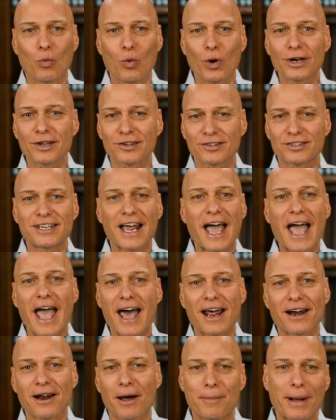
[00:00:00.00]
what is
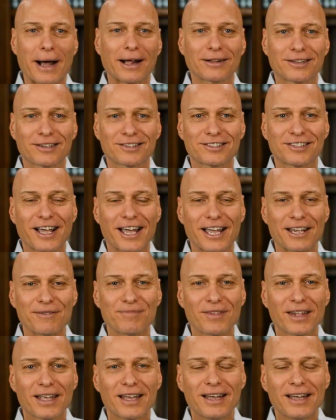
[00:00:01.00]
Dad about to say?